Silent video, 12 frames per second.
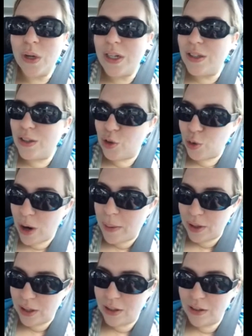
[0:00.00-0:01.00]
what is a
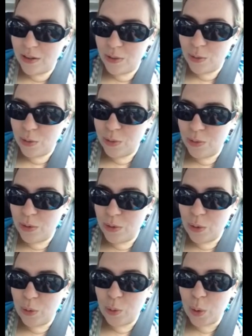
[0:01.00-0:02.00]
treble?
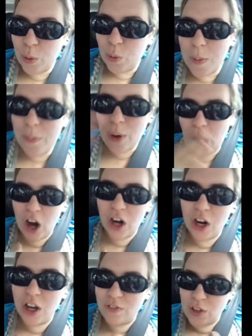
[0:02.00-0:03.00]
What
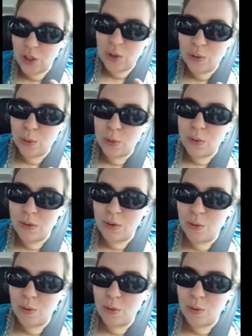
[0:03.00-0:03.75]
part of you?